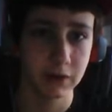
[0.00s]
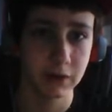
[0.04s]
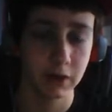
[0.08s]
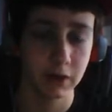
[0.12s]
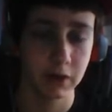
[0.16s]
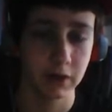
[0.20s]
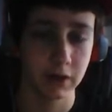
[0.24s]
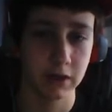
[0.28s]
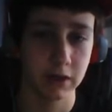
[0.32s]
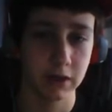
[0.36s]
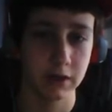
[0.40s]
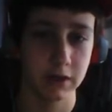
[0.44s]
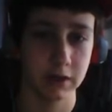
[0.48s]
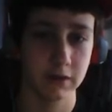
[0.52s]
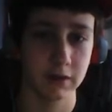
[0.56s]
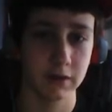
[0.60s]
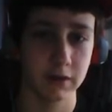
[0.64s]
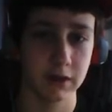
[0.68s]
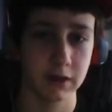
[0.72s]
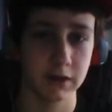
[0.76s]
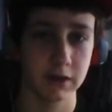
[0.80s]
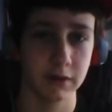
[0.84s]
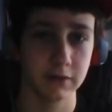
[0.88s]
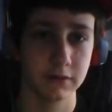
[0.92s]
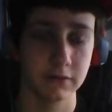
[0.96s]
uh,
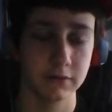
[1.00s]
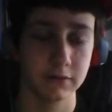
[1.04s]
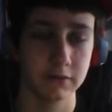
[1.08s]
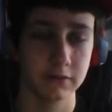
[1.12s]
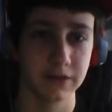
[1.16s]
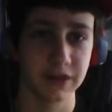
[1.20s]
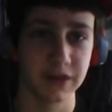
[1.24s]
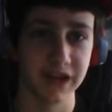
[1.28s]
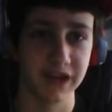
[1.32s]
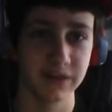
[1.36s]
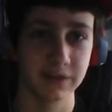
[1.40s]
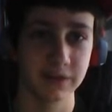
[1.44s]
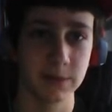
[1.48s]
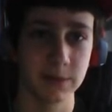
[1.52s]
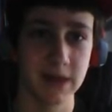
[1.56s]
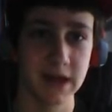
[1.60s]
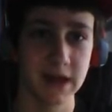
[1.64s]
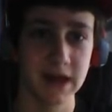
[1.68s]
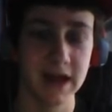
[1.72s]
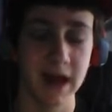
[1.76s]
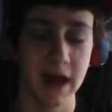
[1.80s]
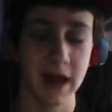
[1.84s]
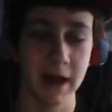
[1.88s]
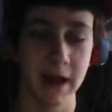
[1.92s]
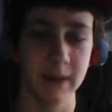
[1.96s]
uh, Let's
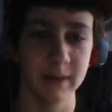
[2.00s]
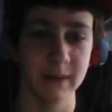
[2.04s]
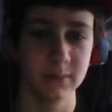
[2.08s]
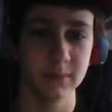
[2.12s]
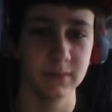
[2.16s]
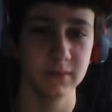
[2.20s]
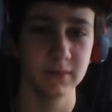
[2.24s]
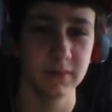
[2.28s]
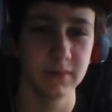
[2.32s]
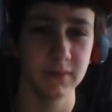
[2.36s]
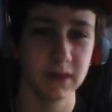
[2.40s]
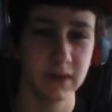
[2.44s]
Play. I'm...